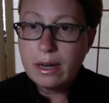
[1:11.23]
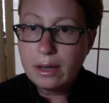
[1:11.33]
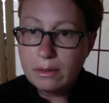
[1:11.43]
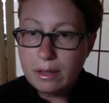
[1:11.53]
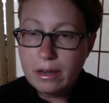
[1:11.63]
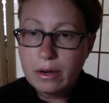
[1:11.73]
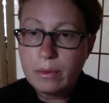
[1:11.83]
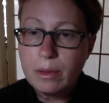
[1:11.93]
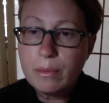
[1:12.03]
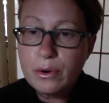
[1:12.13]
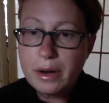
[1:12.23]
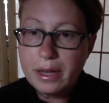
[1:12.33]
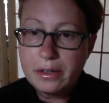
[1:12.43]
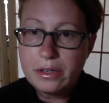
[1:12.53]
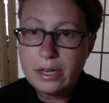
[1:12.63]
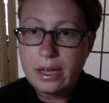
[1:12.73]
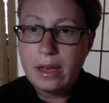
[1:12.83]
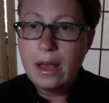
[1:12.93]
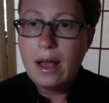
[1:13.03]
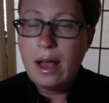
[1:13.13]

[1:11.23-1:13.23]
healthier, with more energy,